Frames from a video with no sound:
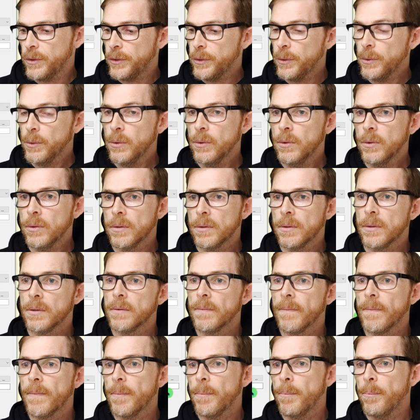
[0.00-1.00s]
2
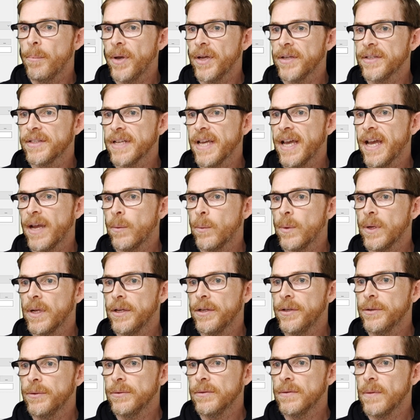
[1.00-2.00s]
but I will
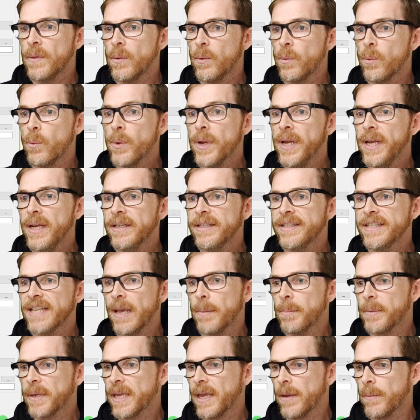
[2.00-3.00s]
use the real
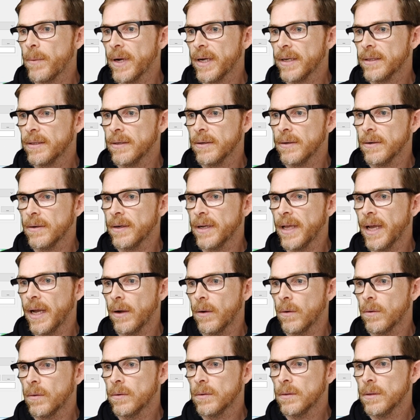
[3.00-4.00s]
tab character now.